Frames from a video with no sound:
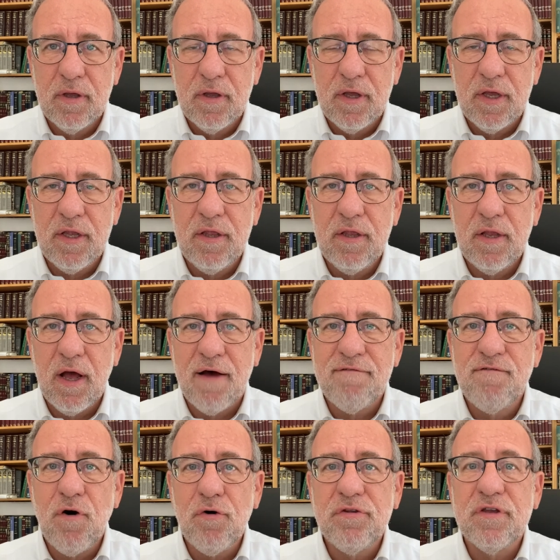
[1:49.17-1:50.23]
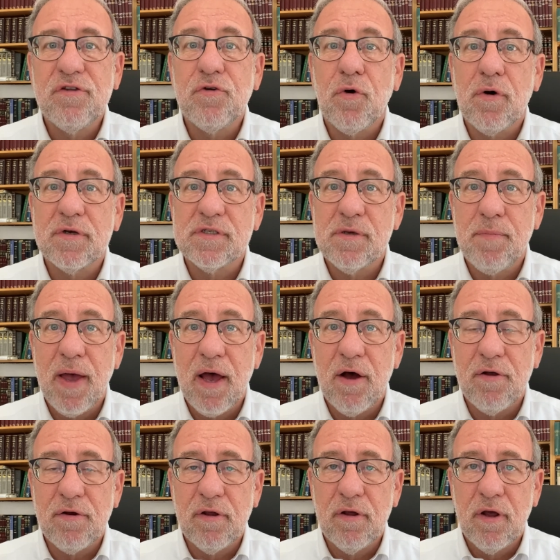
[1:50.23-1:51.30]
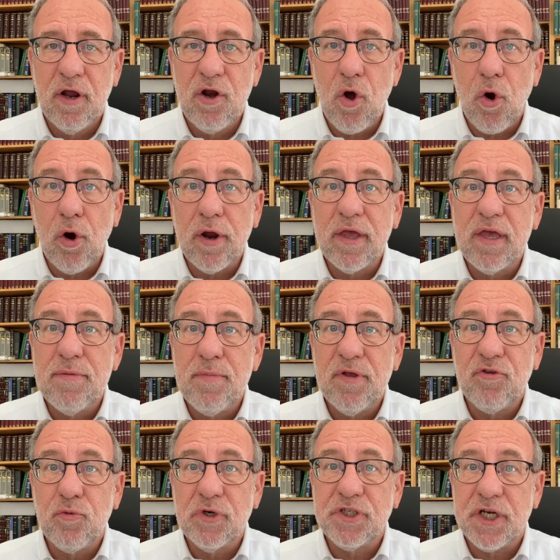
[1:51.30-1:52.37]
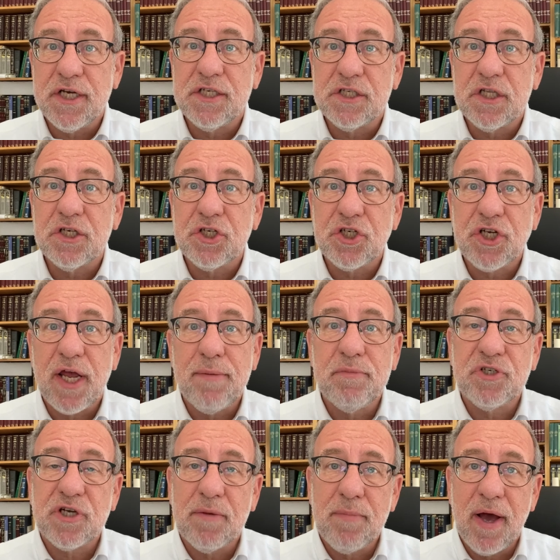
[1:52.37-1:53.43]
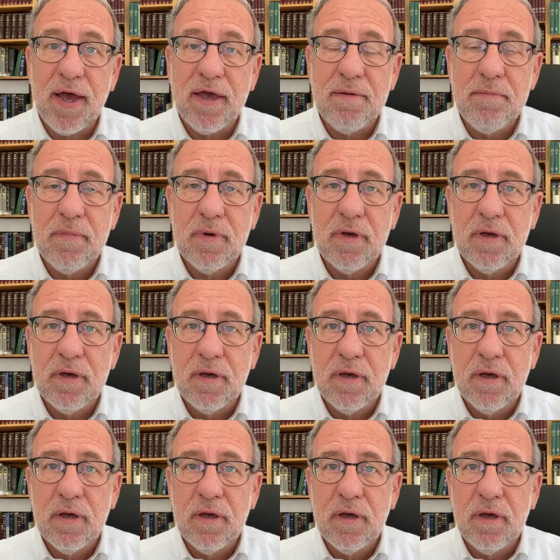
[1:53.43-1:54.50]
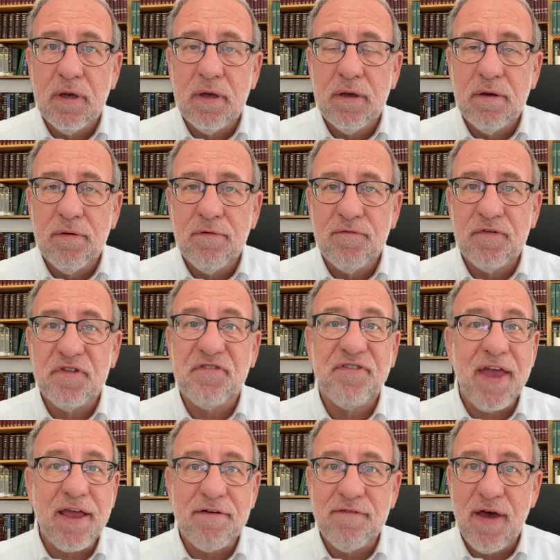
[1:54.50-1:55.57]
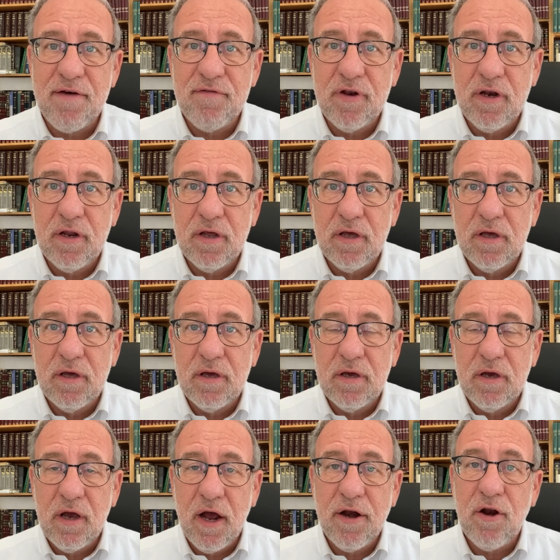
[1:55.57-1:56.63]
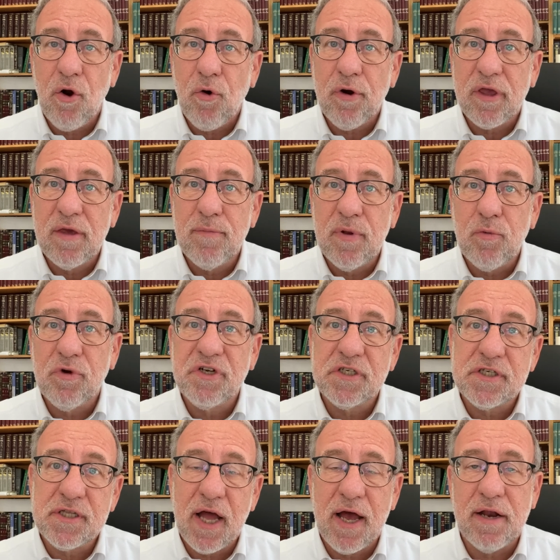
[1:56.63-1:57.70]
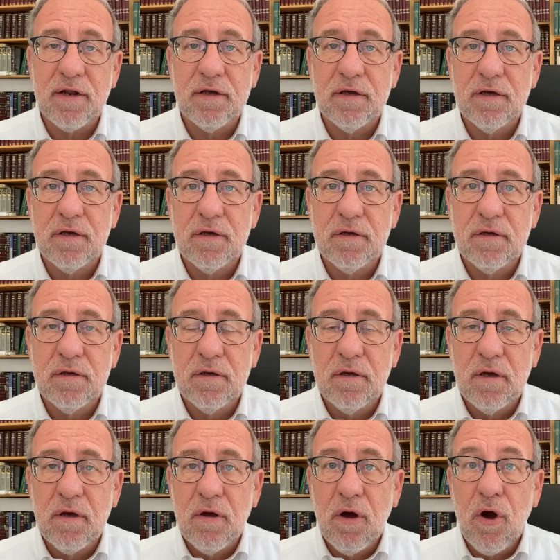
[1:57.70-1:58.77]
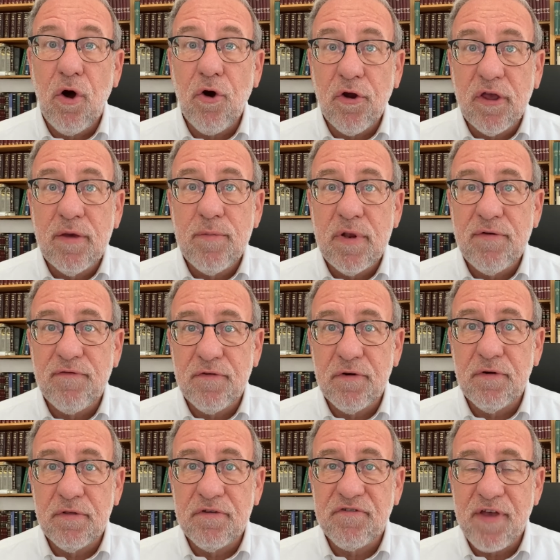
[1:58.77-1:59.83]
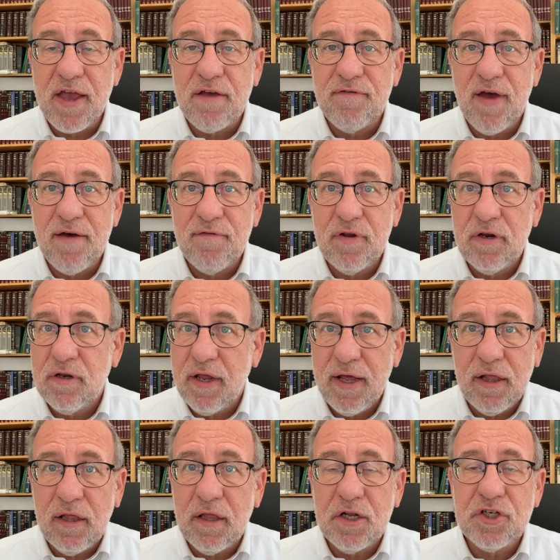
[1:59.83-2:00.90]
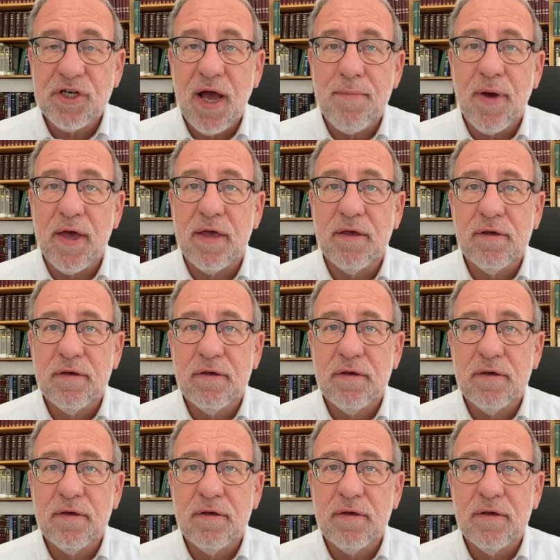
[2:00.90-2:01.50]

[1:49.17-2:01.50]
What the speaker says: In Avot, it talks about an argument which is l'shem shamayim, for the sake of heaven, and an argument which is not. Argument for the sake of heaven, Hillel and Shammai.